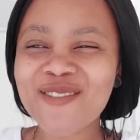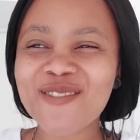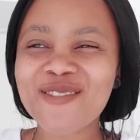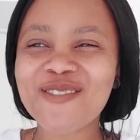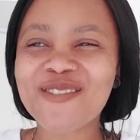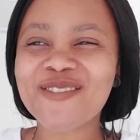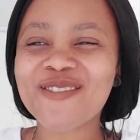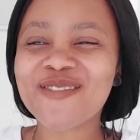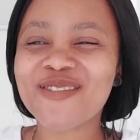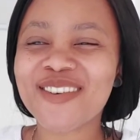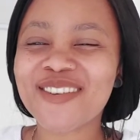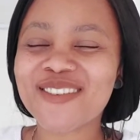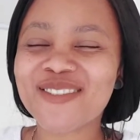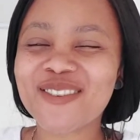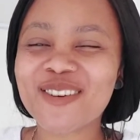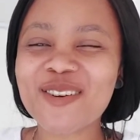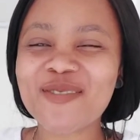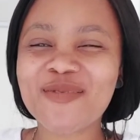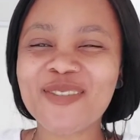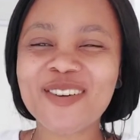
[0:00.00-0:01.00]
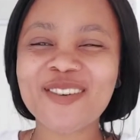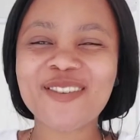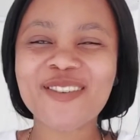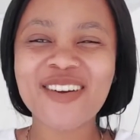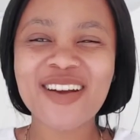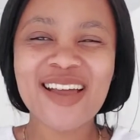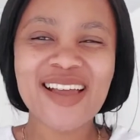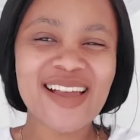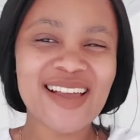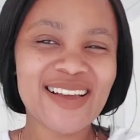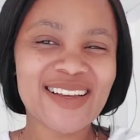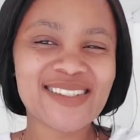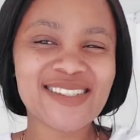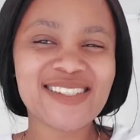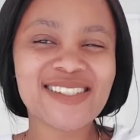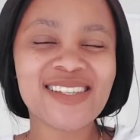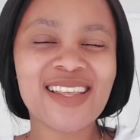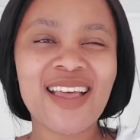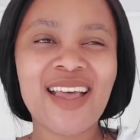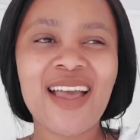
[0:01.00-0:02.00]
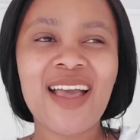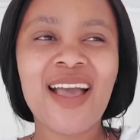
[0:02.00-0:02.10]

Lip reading: Oh, we talk about rugs.